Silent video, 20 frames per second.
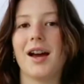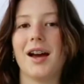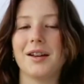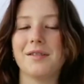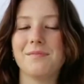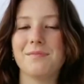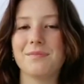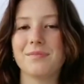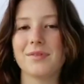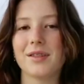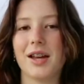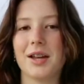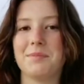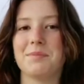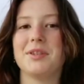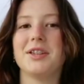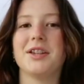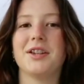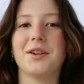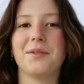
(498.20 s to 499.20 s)
Hi,
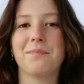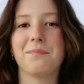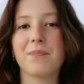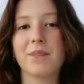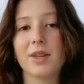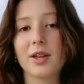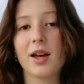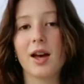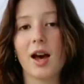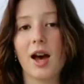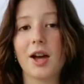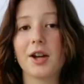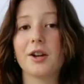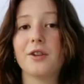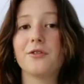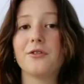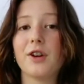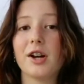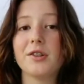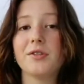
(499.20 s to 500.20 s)
I'm Keegan. I
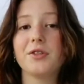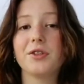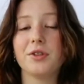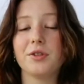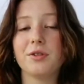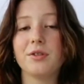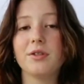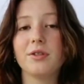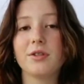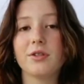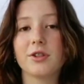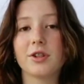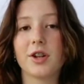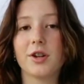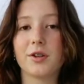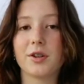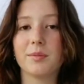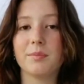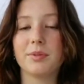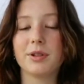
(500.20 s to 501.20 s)
got five students to
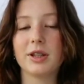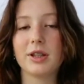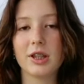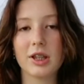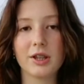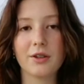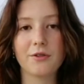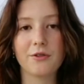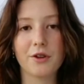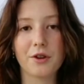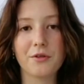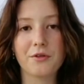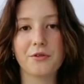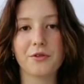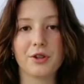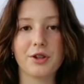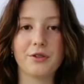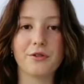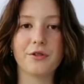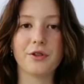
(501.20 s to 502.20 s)
go completely phone
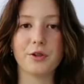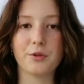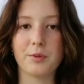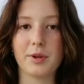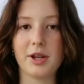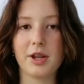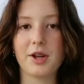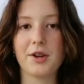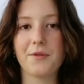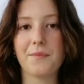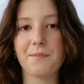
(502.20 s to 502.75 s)
free for a week.